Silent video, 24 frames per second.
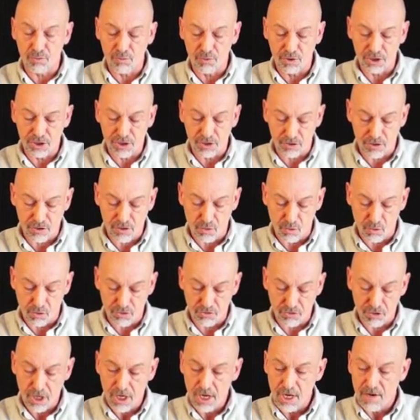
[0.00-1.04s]
which are of
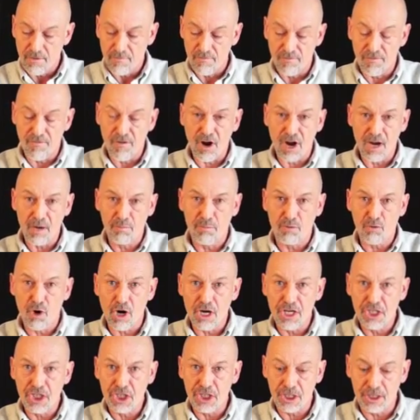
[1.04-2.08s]
course
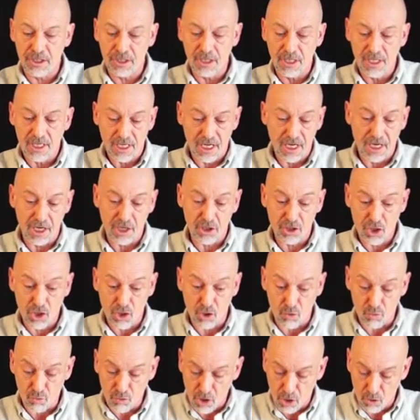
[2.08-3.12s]
vibration and
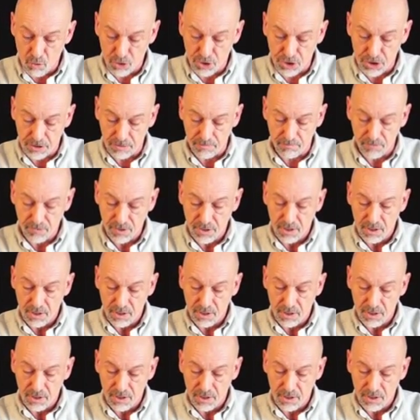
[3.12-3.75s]
corrosion,